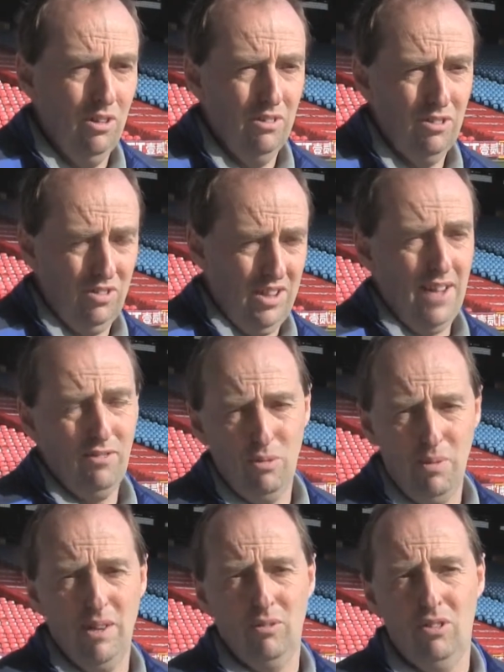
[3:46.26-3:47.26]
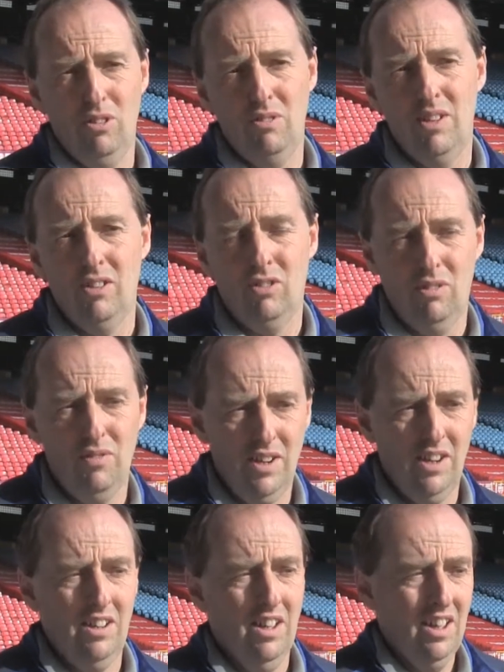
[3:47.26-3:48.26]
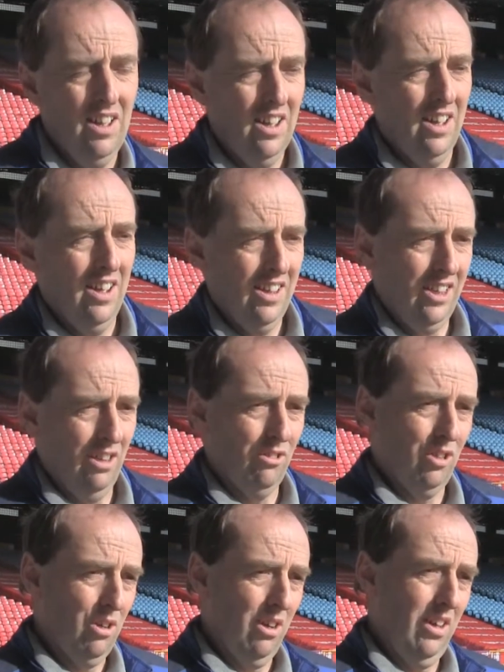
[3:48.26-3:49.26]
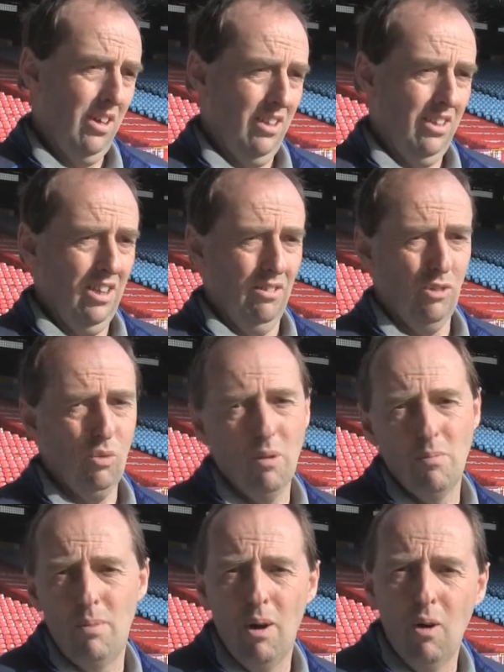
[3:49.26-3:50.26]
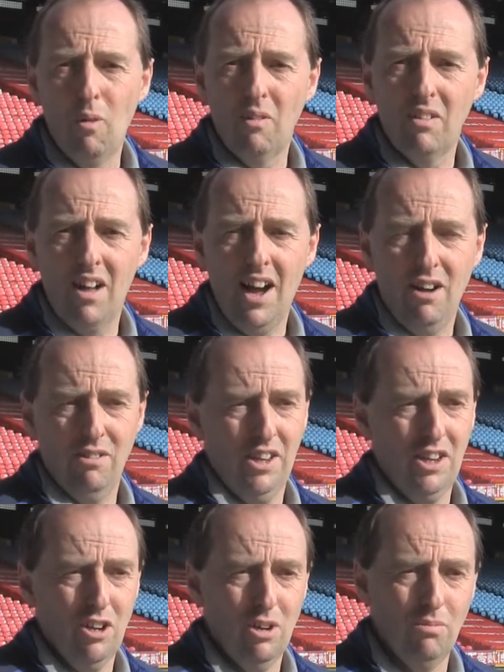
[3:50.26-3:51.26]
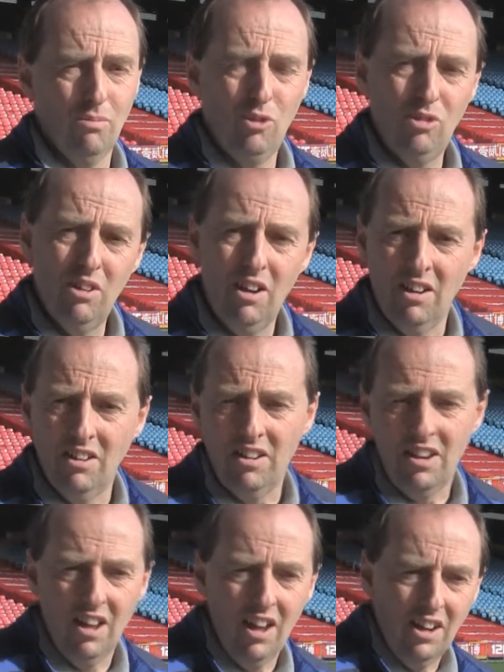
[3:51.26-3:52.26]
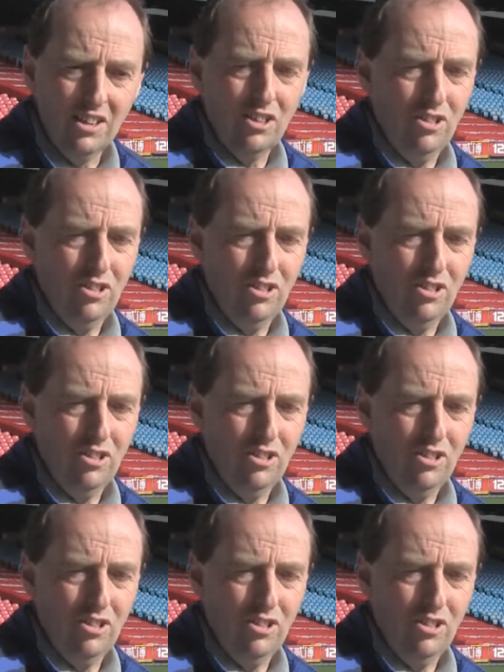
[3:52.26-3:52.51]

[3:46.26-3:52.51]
the staff to be able to do that. So I find it's one bolt, out it comes, and a